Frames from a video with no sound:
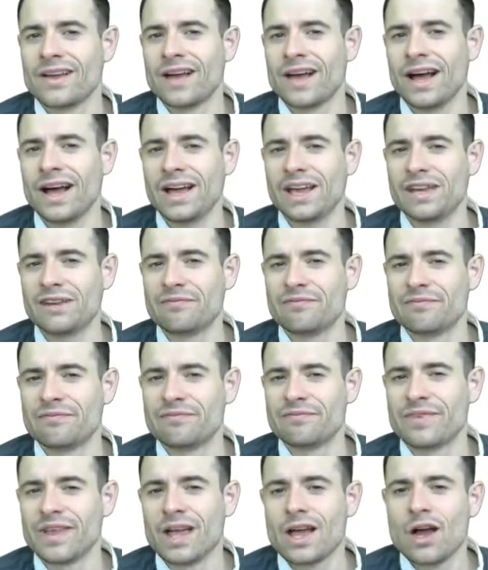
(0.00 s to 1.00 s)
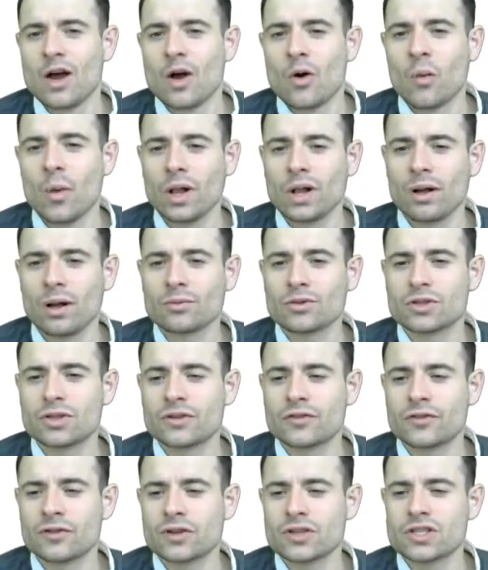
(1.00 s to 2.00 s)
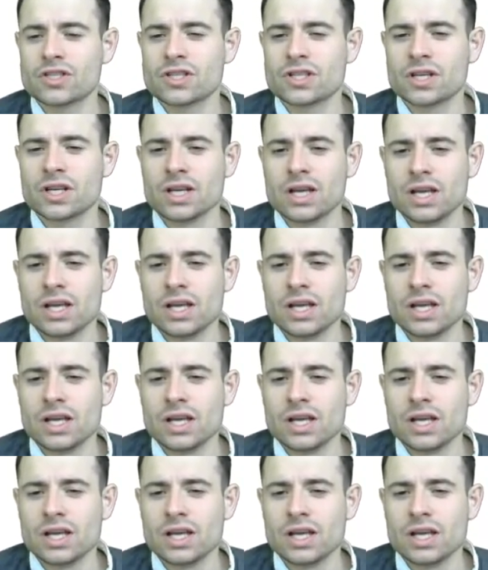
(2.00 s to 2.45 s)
Hi, welcome to the first